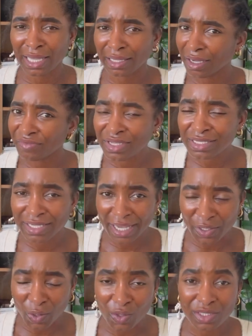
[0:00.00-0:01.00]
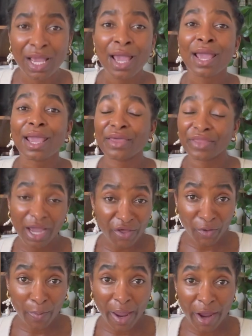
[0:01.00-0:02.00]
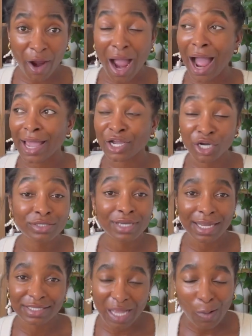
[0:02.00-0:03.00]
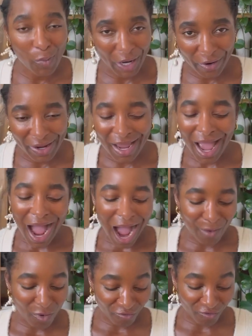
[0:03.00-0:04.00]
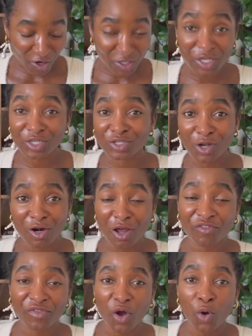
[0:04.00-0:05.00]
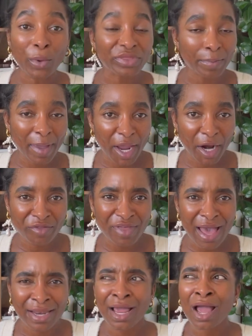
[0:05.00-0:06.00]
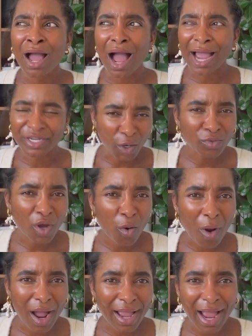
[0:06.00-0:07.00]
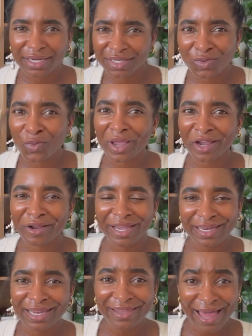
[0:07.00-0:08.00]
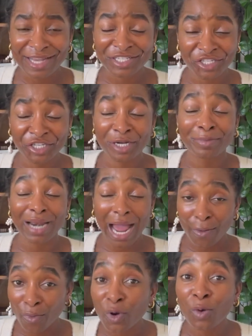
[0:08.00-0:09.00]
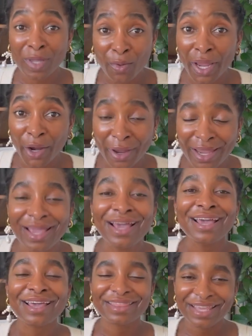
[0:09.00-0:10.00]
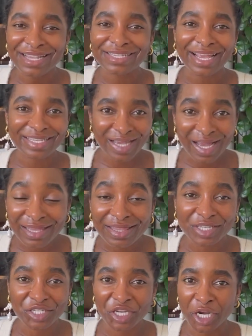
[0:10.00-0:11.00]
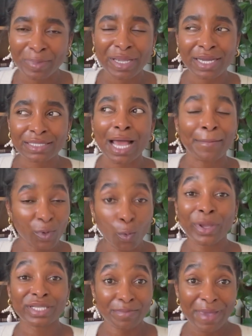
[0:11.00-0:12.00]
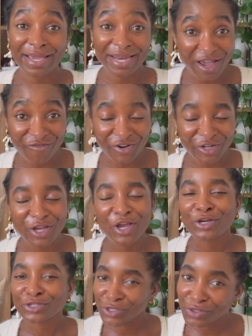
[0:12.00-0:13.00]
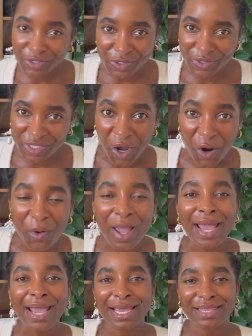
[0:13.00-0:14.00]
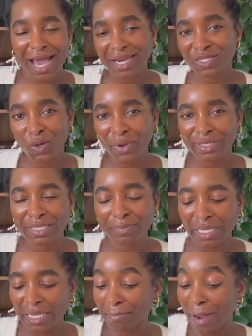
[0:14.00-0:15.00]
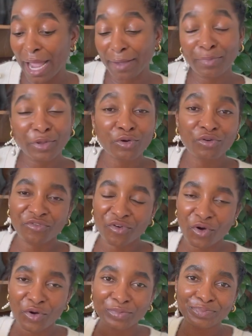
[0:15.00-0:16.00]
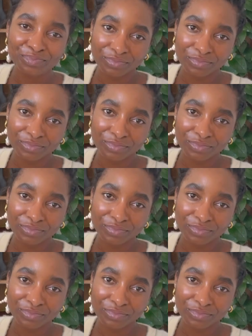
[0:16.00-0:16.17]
love these sandals. And the other pair I could not stop wearing. I will first start off though with the pair that I don't know why I didn't wear any last year, but I will be wearing these a ton this year because I'm going to make an effort to do so. And that is going to be my beautiful